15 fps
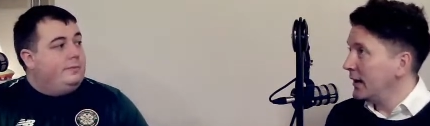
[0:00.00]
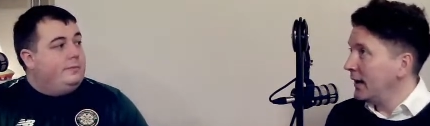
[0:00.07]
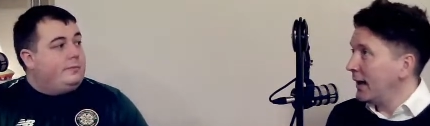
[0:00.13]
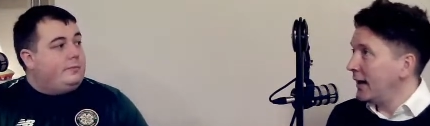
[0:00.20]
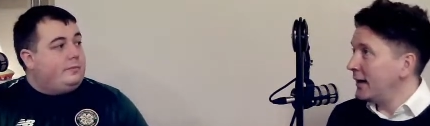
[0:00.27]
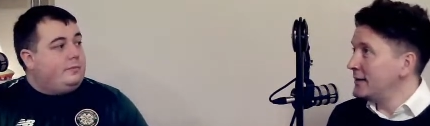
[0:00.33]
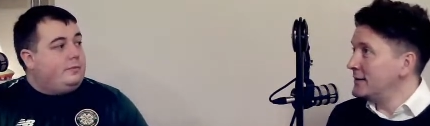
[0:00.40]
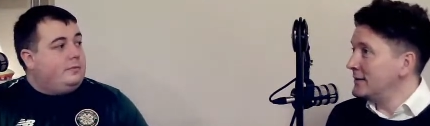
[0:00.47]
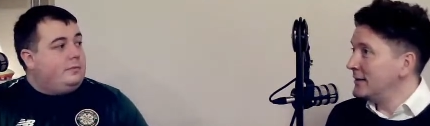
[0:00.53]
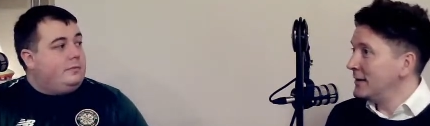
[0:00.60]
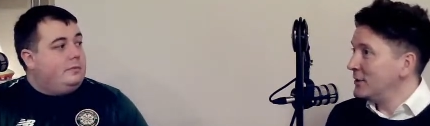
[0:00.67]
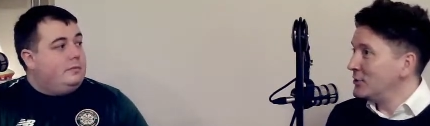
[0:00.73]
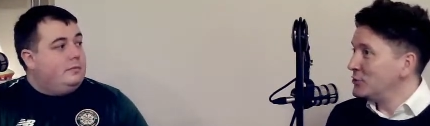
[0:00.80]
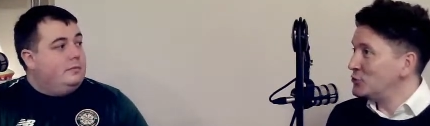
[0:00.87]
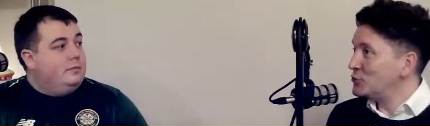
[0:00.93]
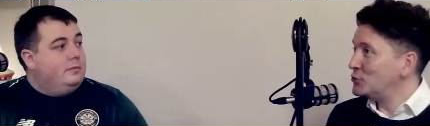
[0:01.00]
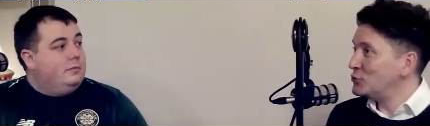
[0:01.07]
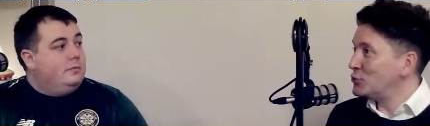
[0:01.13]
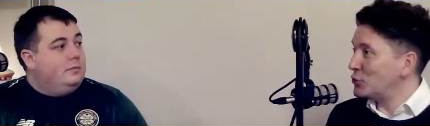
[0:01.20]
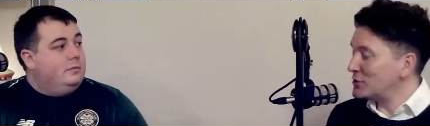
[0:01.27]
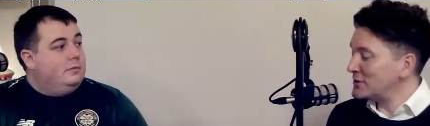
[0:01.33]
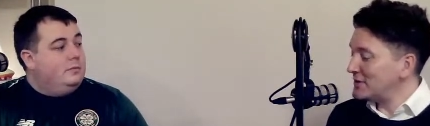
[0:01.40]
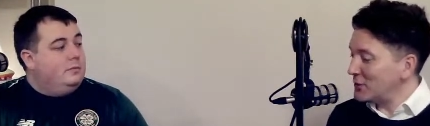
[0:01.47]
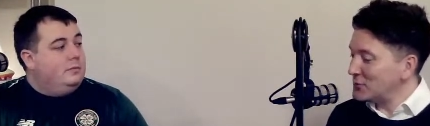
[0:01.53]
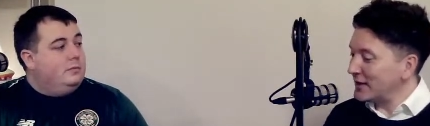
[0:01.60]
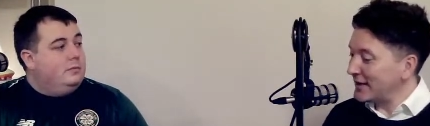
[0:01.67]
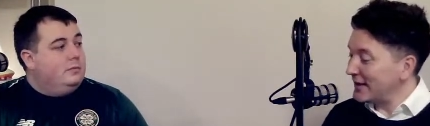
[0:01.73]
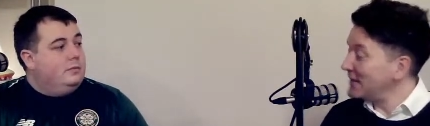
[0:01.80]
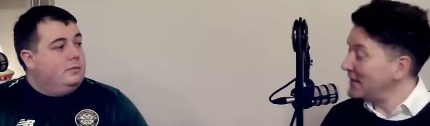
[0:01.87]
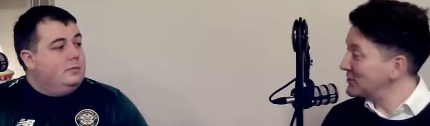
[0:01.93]
Speaker 1: And George tells
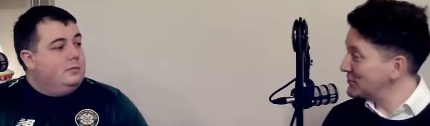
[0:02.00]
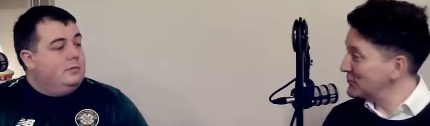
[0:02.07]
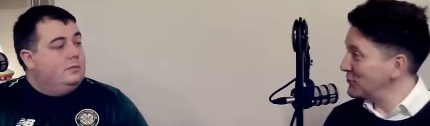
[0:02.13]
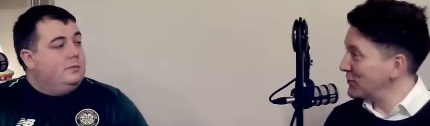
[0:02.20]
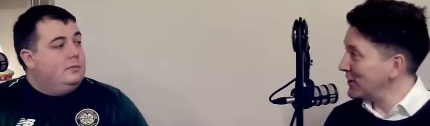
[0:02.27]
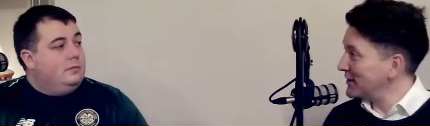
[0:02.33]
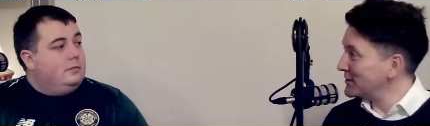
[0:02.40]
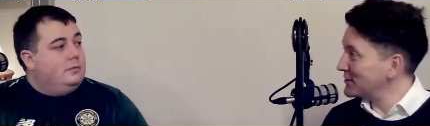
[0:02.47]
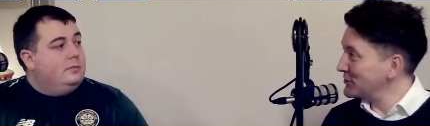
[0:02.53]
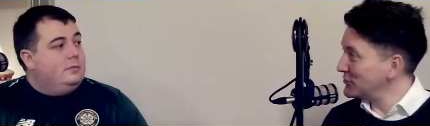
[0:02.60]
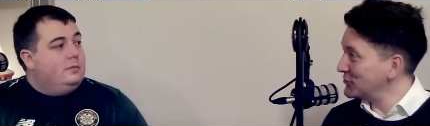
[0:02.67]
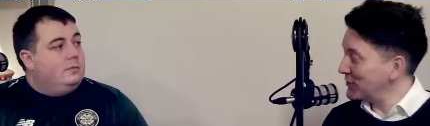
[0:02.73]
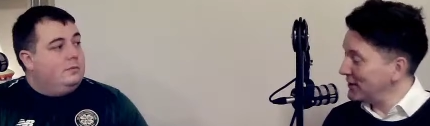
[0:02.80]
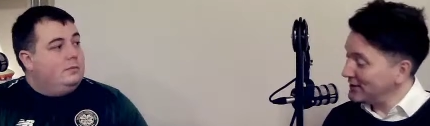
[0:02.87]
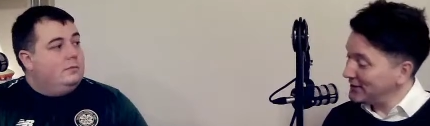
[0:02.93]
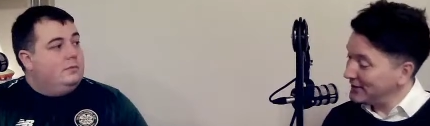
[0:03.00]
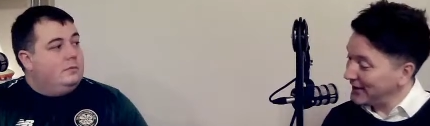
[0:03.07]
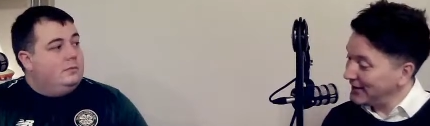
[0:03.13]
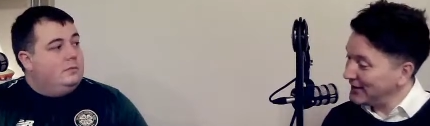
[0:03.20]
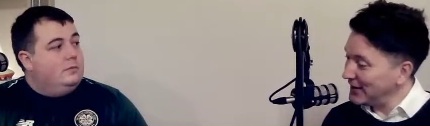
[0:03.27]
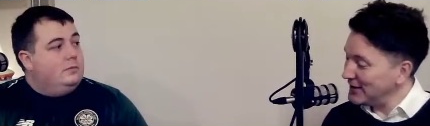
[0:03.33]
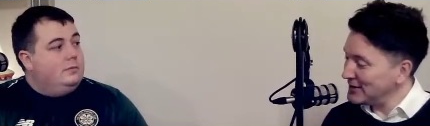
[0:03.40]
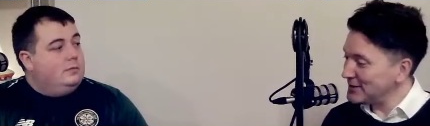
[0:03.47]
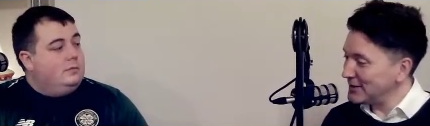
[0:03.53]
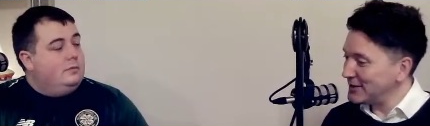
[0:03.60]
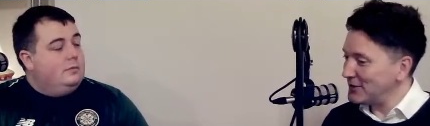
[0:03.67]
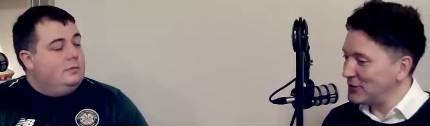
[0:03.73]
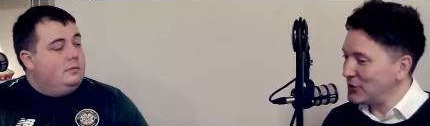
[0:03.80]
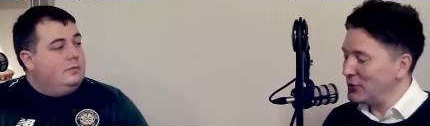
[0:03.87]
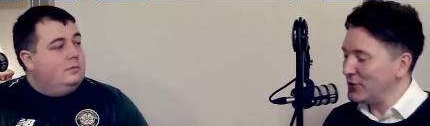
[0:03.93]
a great story actually, sorry to digress
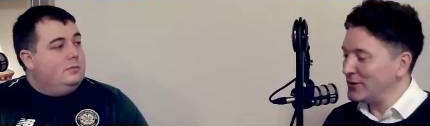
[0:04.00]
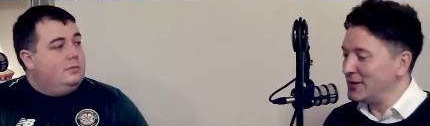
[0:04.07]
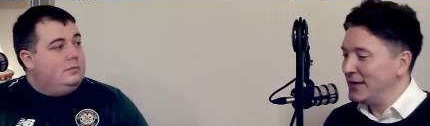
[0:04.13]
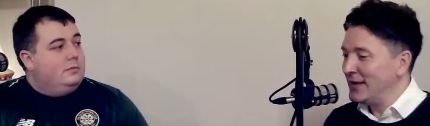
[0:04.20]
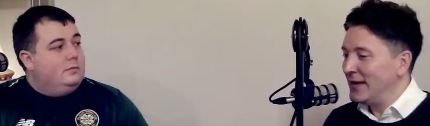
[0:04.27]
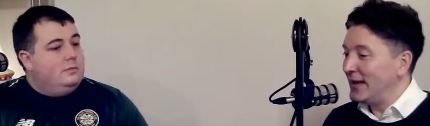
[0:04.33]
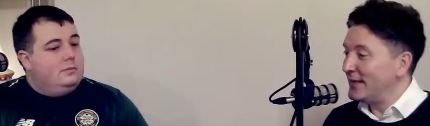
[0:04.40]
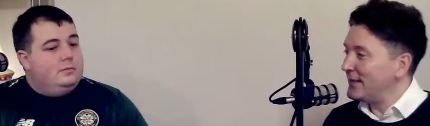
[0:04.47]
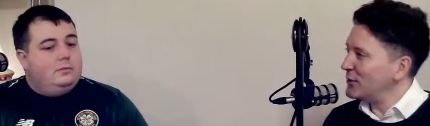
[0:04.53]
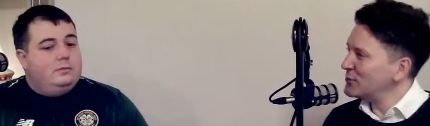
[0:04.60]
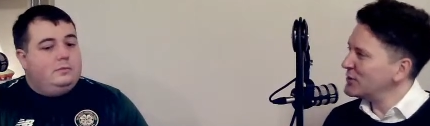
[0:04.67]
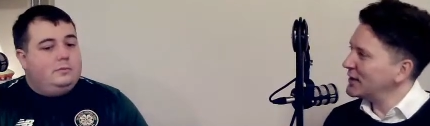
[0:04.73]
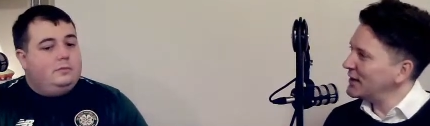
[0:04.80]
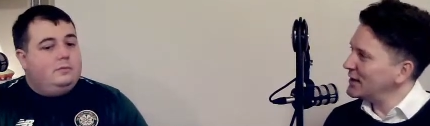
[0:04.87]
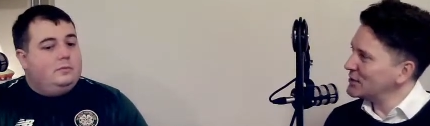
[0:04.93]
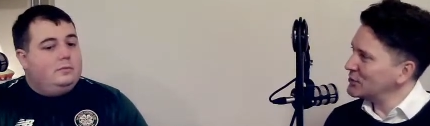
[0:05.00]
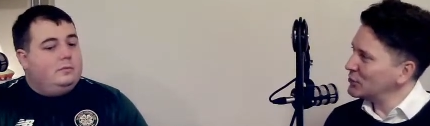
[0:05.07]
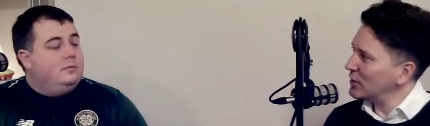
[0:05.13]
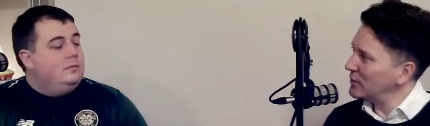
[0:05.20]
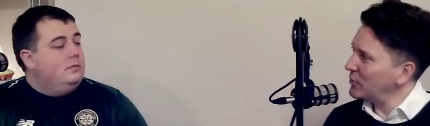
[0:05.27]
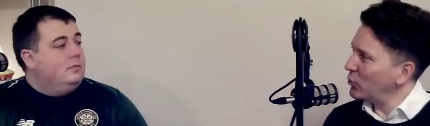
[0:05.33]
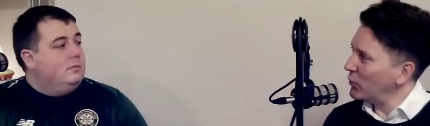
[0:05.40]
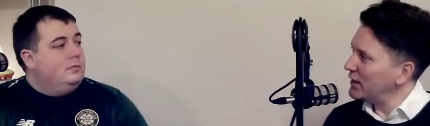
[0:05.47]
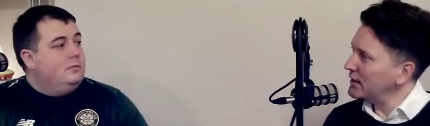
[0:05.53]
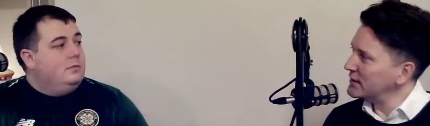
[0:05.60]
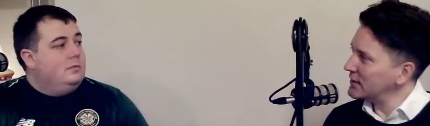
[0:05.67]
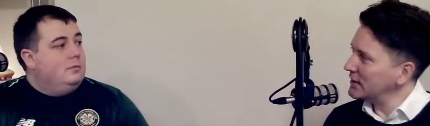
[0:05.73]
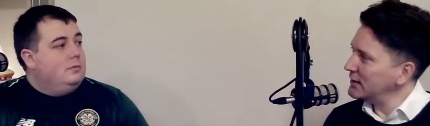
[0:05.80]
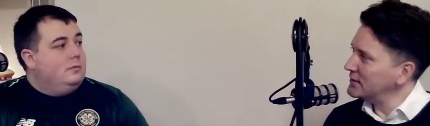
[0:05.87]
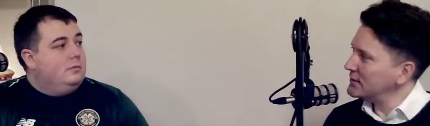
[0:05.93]
call Colin. He tells a great story about when he
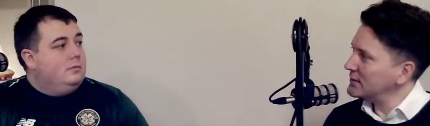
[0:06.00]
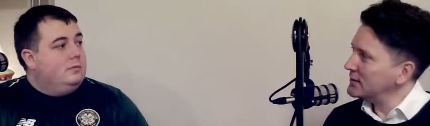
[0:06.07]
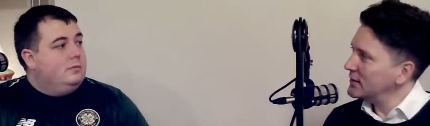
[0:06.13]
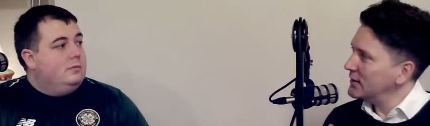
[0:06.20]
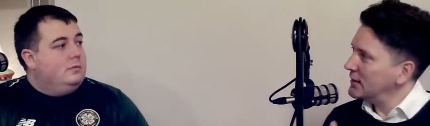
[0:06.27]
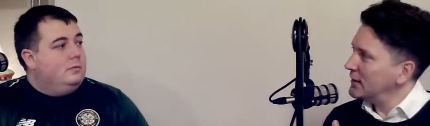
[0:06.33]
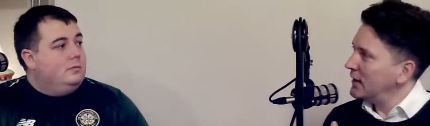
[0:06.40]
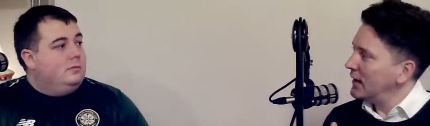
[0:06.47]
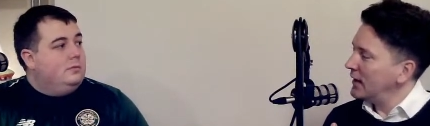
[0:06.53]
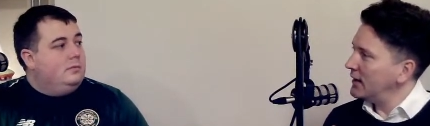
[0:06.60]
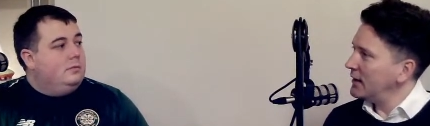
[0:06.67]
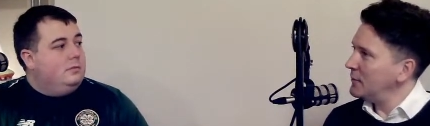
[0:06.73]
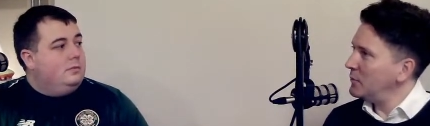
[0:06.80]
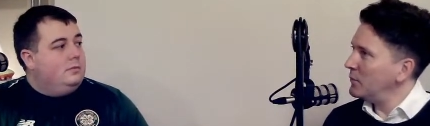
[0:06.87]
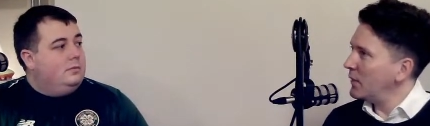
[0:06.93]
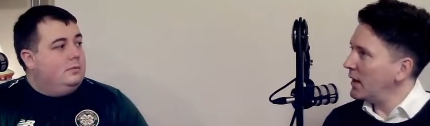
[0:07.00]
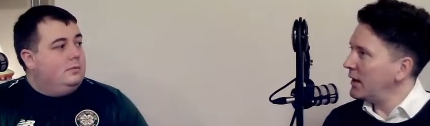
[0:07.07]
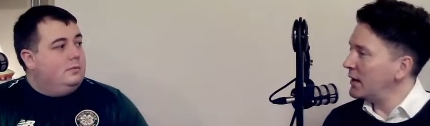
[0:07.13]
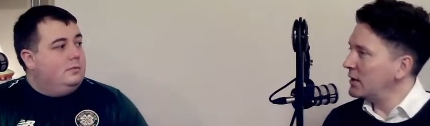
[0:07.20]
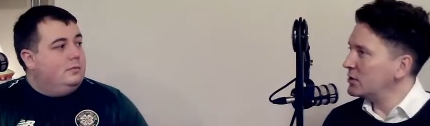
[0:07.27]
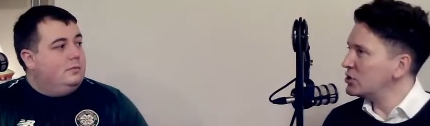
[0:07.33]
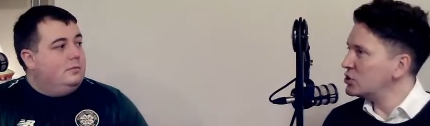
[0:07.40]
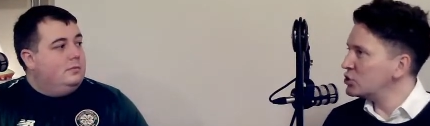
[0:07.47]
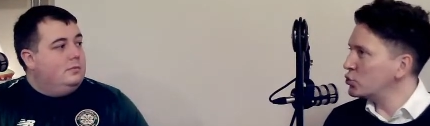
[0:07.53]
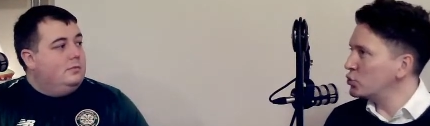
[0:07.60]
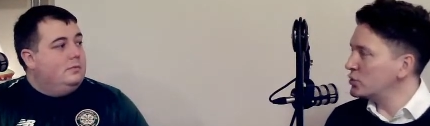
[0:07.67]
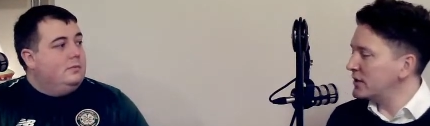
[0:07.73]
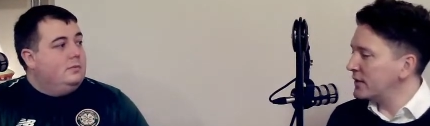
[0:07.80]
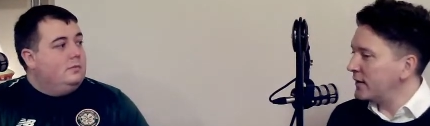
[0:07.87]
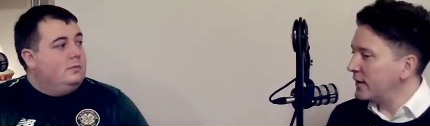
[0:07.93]
signed. Um, and it just
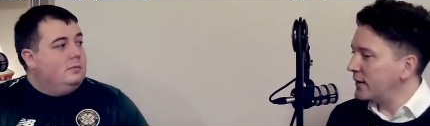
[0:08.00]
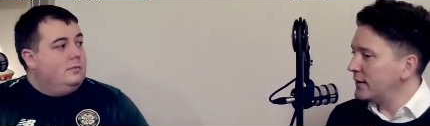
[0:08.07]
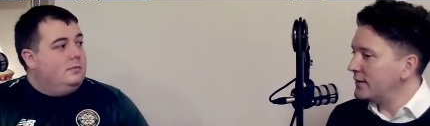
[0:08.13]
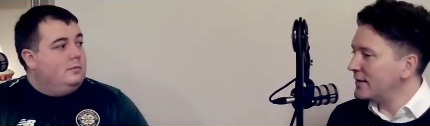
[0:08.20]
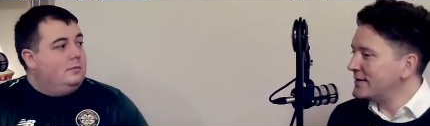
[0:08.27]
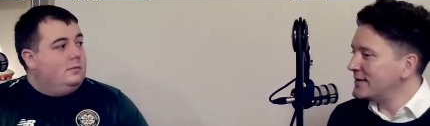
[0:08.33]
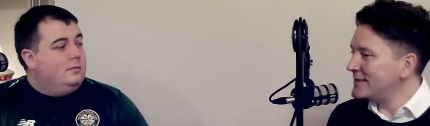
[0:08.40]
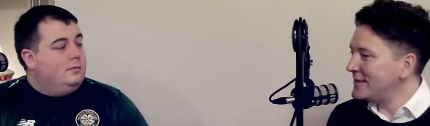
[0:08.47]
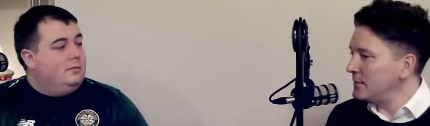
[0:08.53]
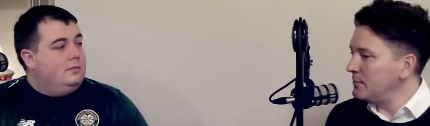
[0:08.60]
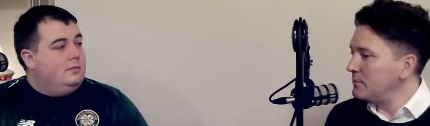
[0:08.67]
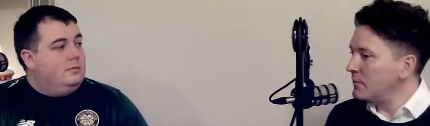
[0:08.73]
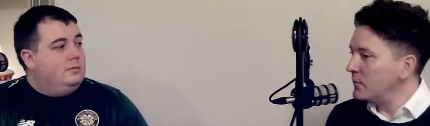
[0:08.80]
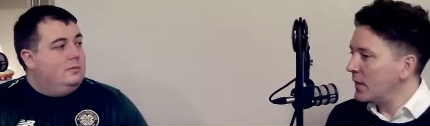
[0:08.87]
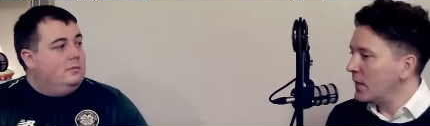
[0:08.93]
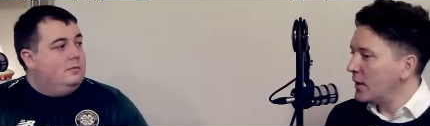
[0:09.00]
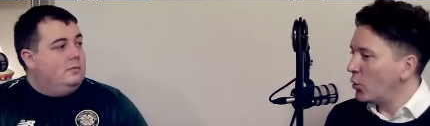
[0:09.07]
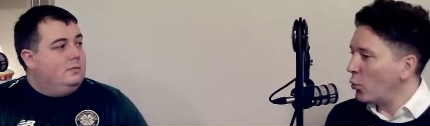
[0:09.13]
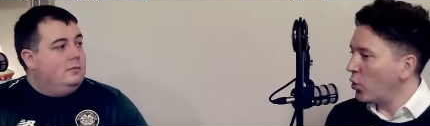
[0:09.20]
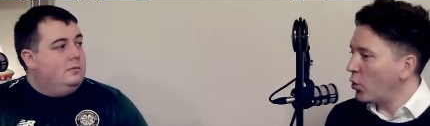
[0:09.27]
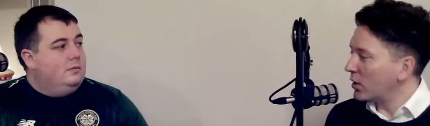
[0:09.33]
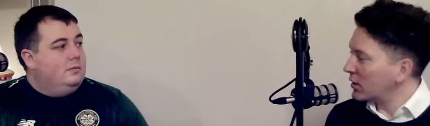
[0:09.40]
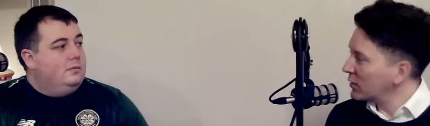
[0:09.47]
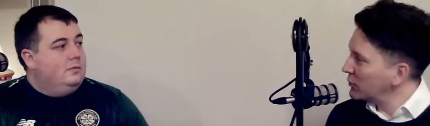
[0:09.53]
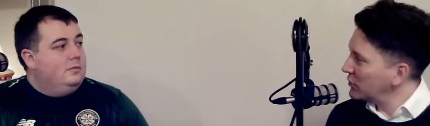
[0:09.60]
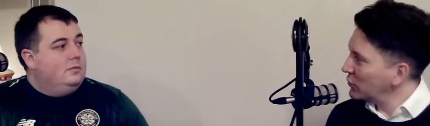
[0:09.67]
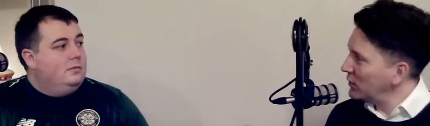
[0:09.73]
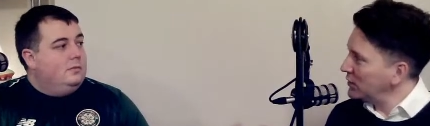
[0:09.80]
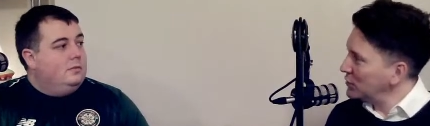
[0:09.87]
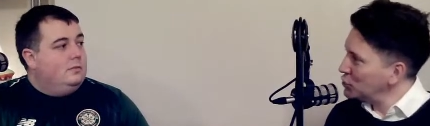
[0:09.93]
shows you the, the team work
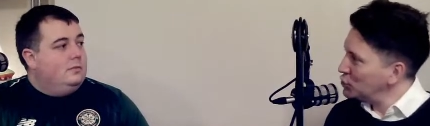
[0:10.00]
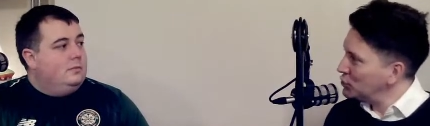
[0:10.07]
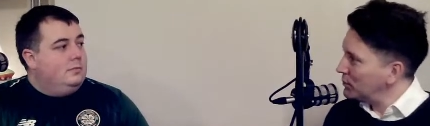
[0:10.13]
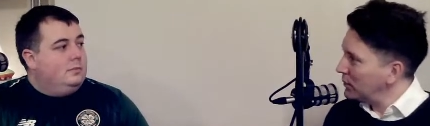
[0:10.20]
between